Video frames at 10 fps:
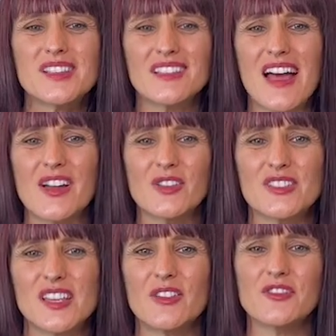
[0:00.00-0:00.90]
allow
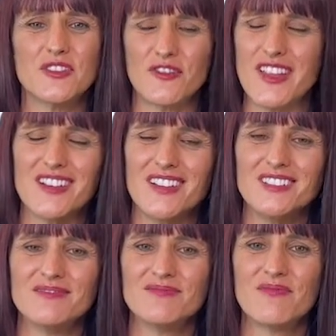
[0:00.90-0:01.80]
yourself to
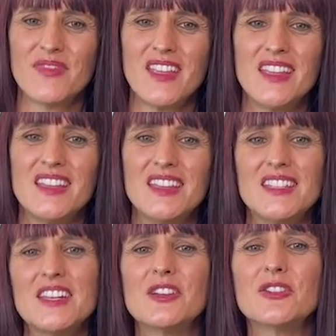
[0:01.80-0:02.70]
feel.
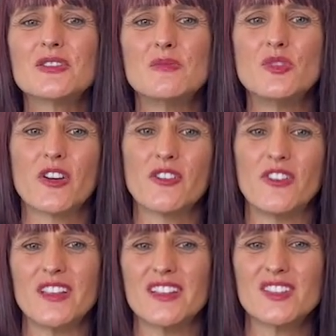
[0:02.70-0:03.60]
Tears move our
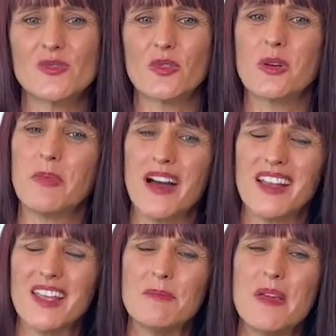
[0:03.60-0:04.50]
feelings through our
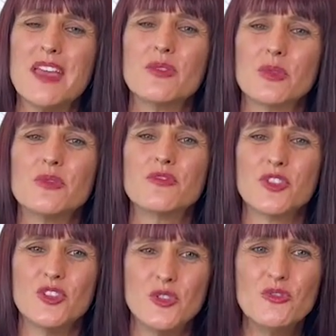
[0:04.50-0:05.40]
body and make room
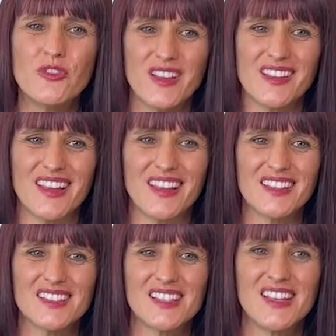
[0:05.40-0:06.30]
for new
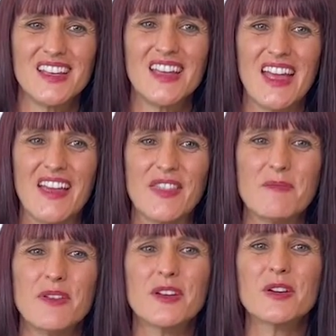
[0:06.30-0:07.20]
feelings. And the
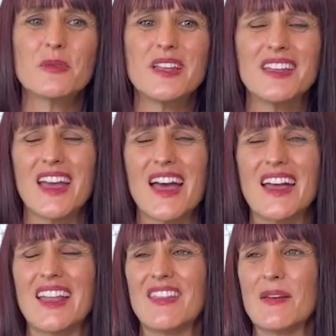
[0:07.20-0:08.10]
bigger we
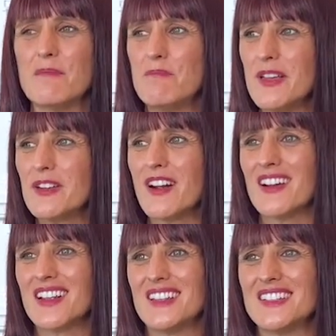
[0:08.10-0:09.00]
get and the bigger
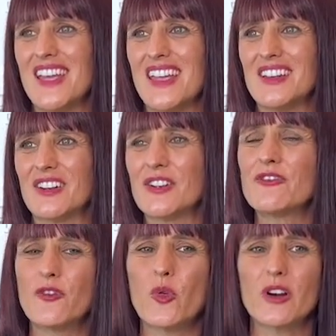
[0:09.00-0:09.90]
our container
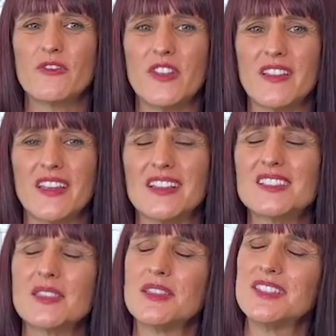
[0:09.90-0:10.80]
for
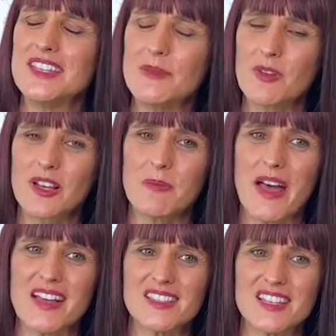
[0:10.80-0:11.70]
feelings, the deeper
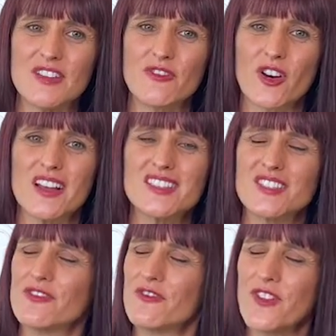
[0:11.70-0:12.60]
capacity for us
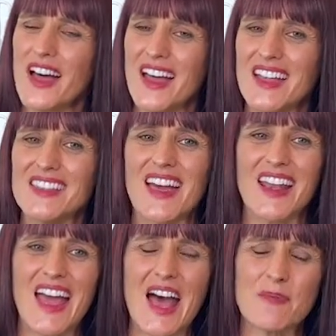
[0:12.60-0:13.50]
to find that
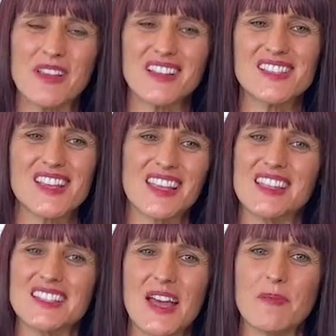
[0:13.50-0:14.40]
happiness and
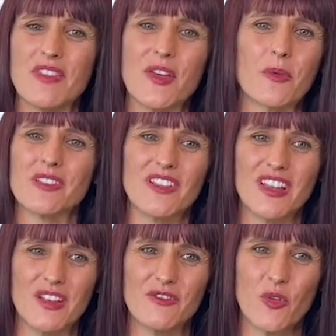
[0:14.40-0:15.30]
contentment that we're
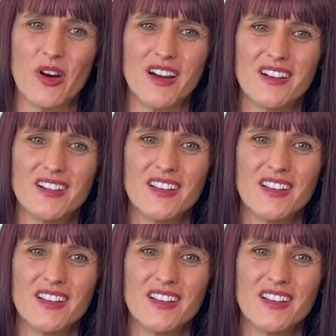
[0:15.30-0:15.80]
looking for.